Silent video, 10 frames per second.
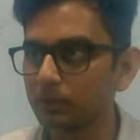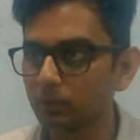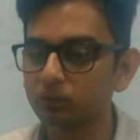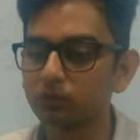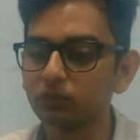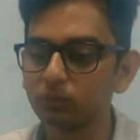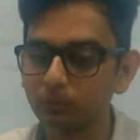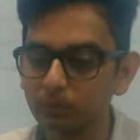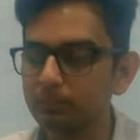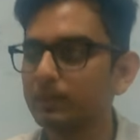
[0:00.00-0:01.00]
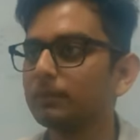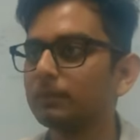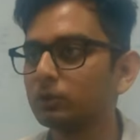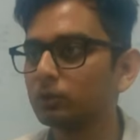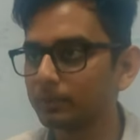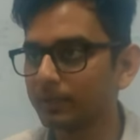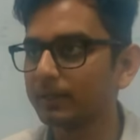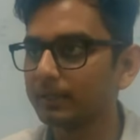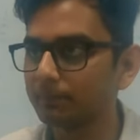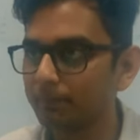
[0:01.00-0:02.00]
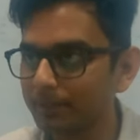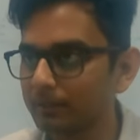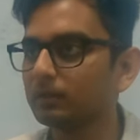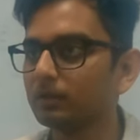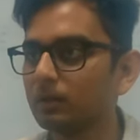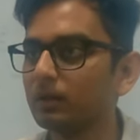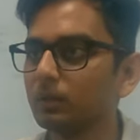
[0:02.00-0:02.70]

because we will be able to predict better